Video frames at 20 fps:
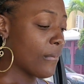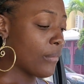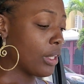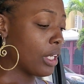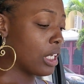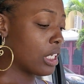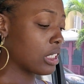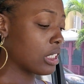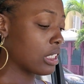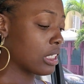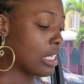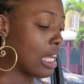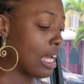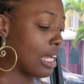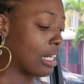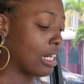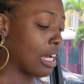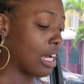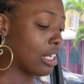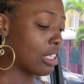because it's
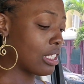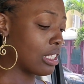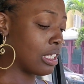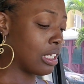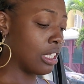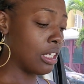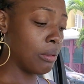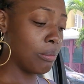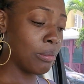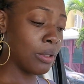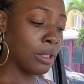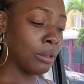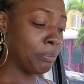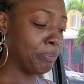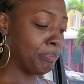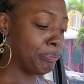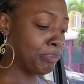high in oxalate, but